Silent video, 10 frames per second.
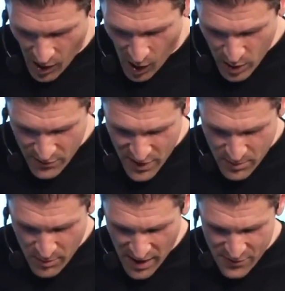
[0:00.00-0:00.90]
All of
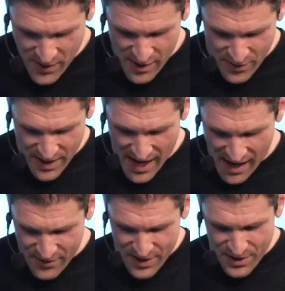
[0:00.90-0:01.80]
them are my favorite.
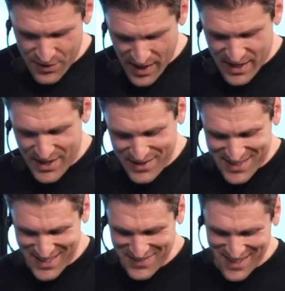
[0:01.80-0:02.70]
Avenir, thank you
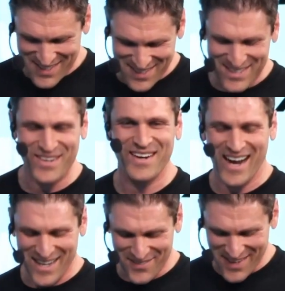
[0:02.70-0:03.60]
so much. You're so
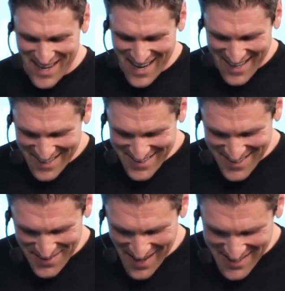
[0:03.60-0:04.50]
kind to me. You're
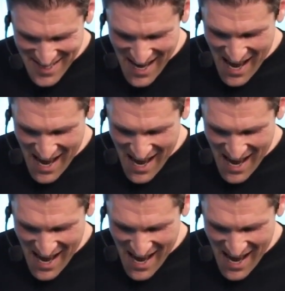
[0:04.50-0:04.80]
so nice.